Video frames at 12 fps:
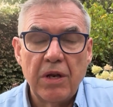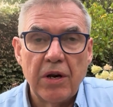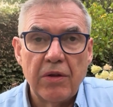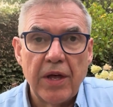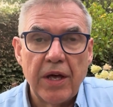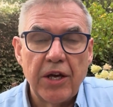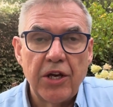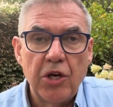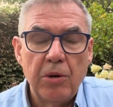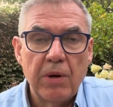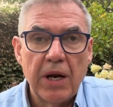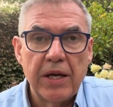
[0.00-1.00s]
you know, they
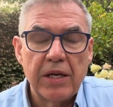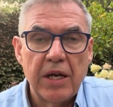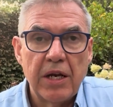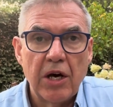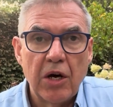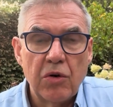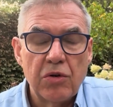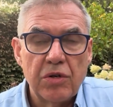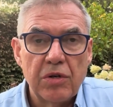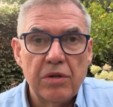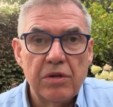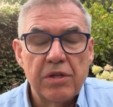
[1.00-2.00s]
accumulate in
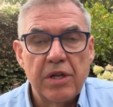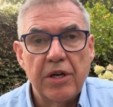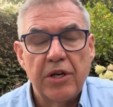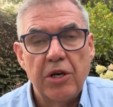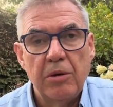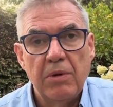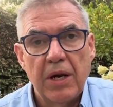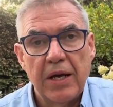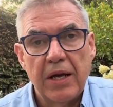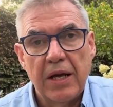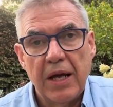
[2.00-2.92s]
oceans, they accumulate